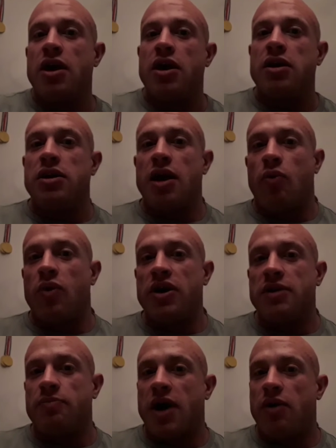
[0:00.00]
Now when you're
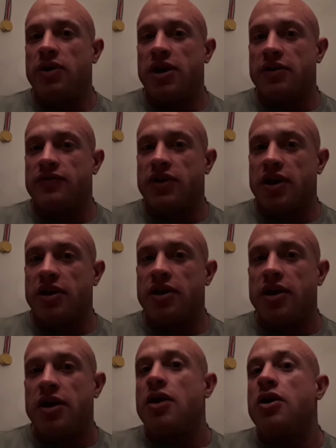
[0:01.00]
powerlifting,
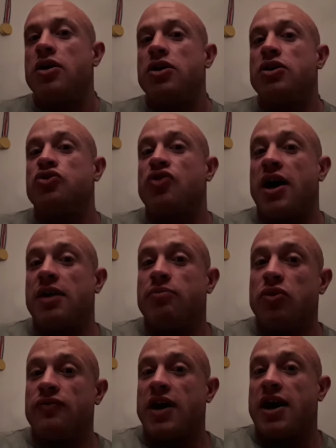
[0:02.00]
you're trying to
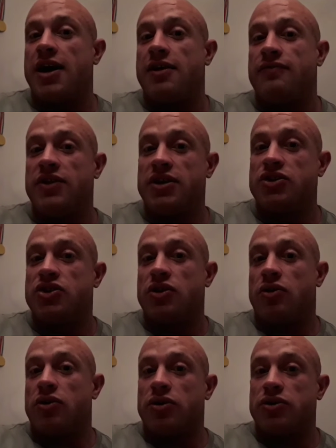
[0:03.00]
move the heaviest
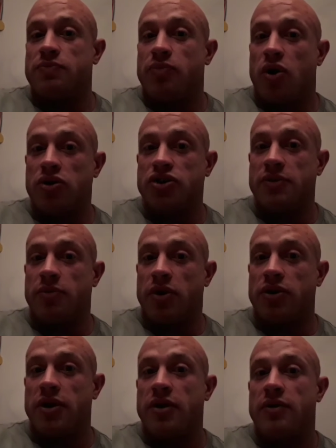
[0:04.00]
loads
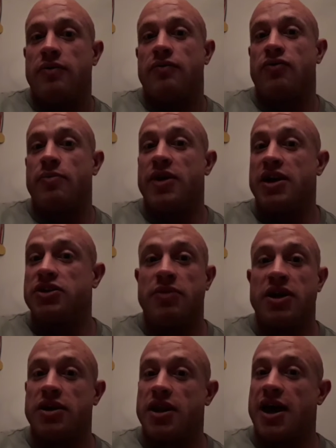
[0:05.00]
possible from A to
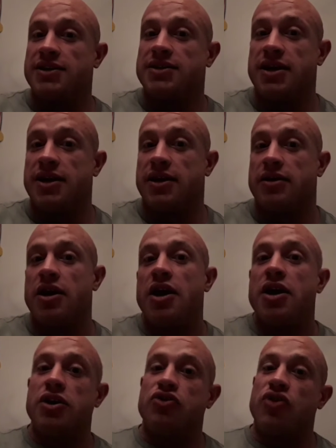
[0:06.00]
B. That's it.
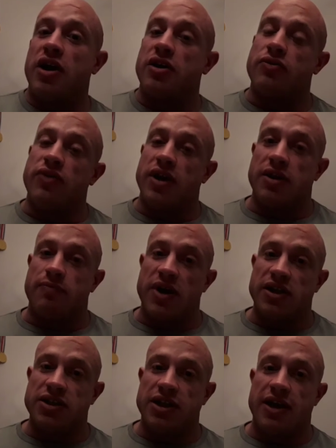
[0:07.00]
You're trying to create the
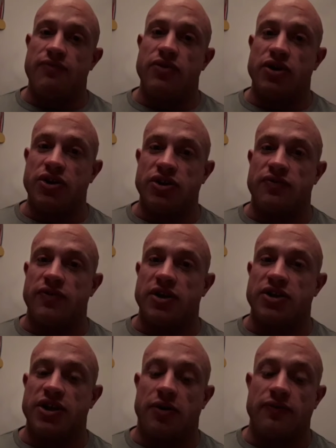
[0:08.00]
best leverages for
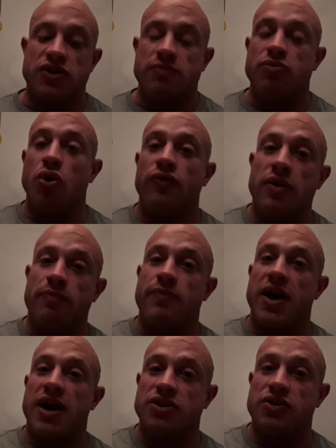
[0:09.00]
yourself to move the
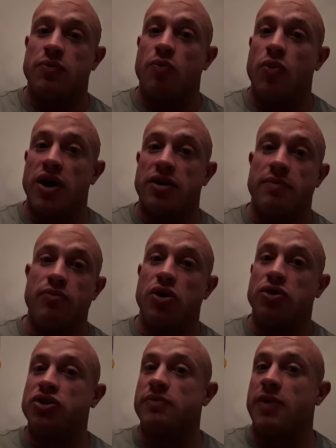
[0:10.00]
best weight, the
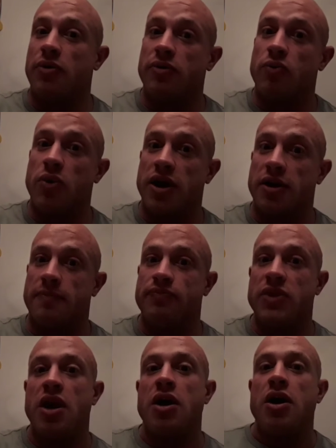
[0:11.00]
most amount of weight.
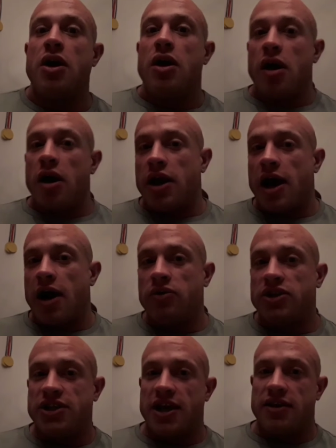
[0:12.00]
And how we
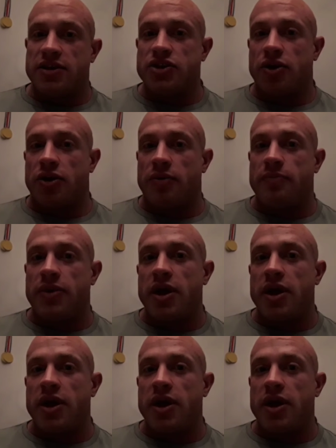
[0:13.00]
set this up